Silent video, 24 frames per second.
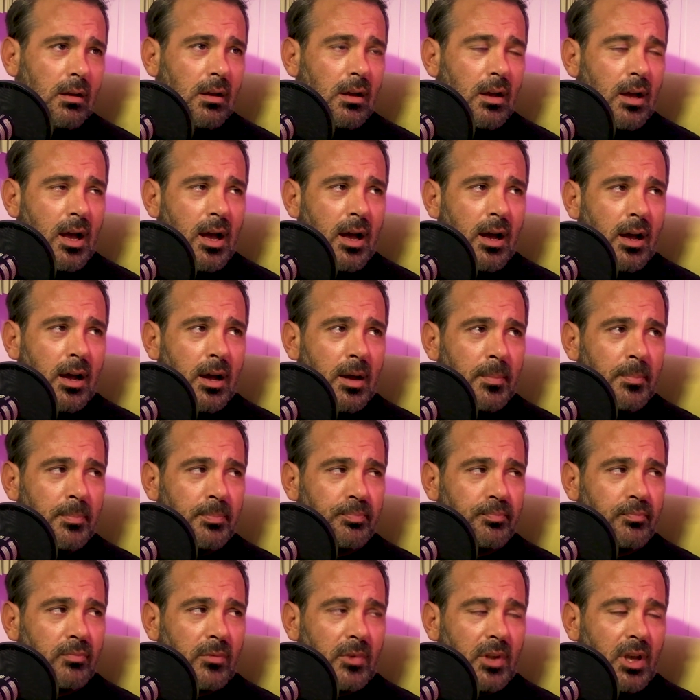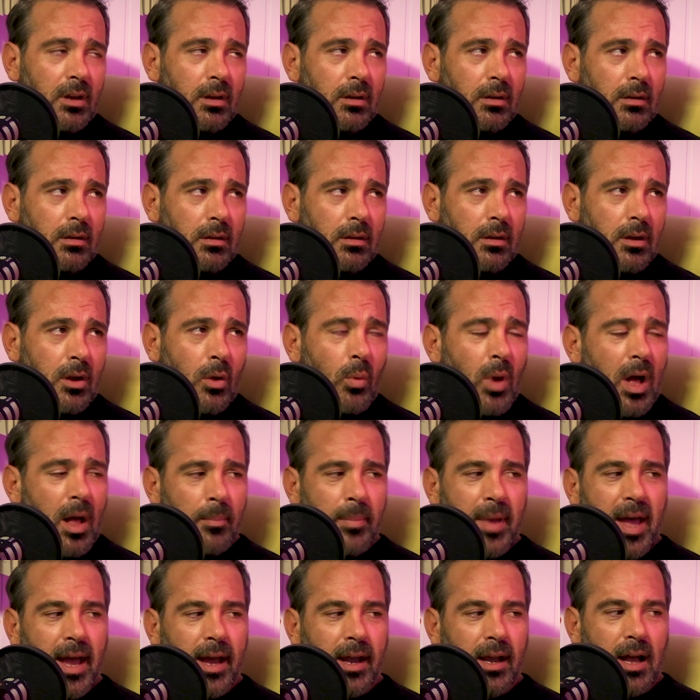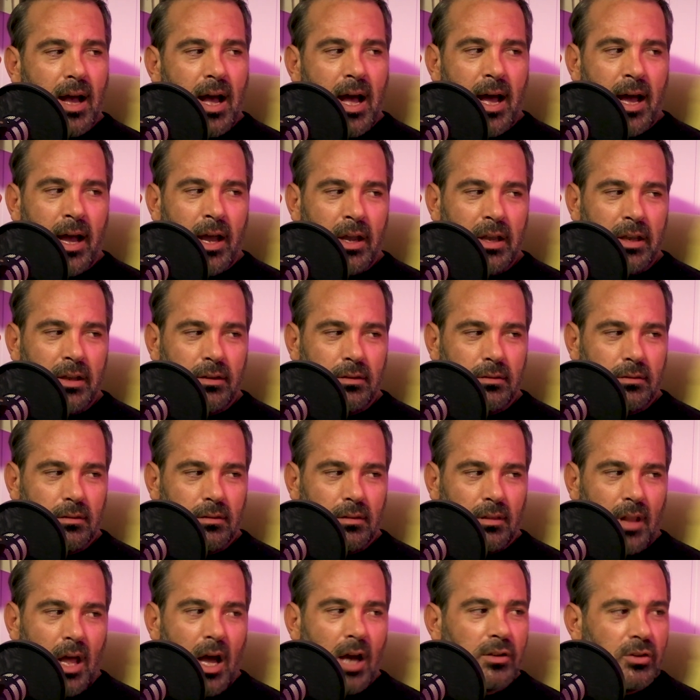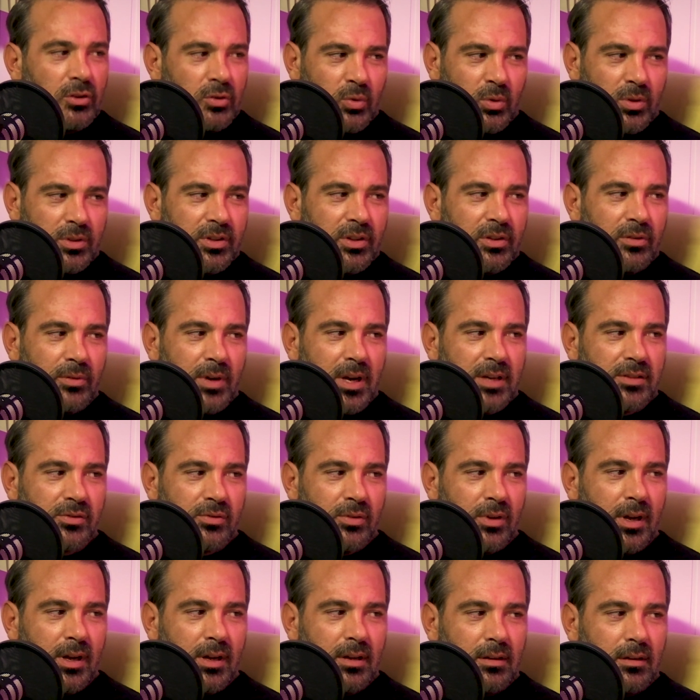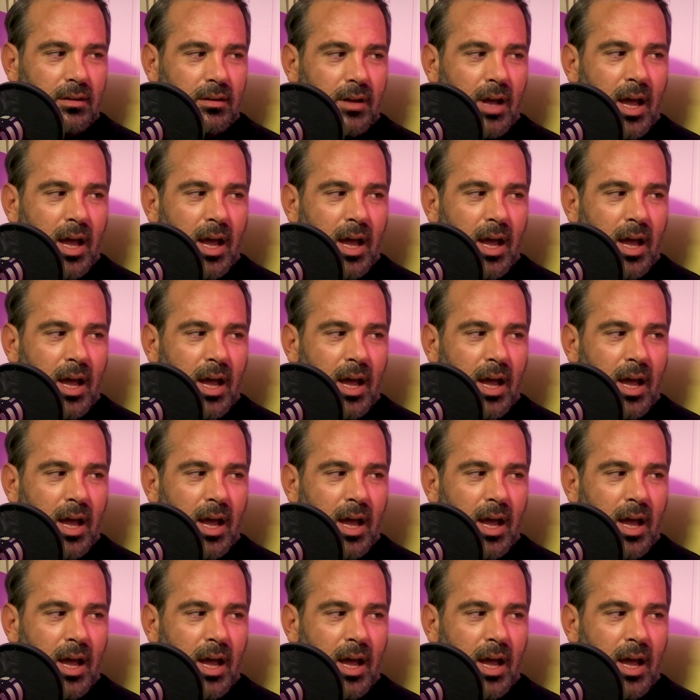A while back, I locked the door to the restaurant.